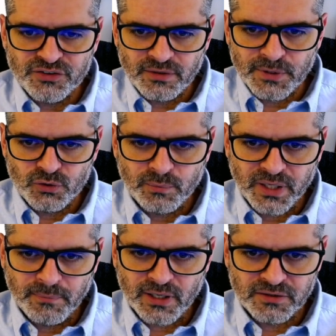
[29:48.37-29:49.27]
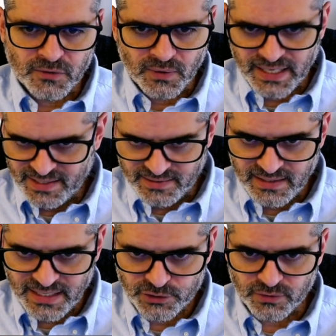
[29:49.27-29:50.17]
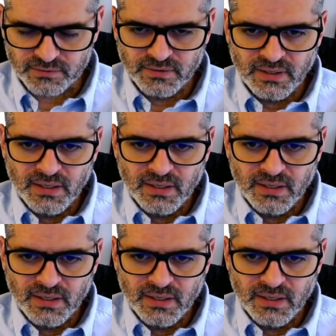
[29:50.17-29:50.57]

subatomic particle, like an electron,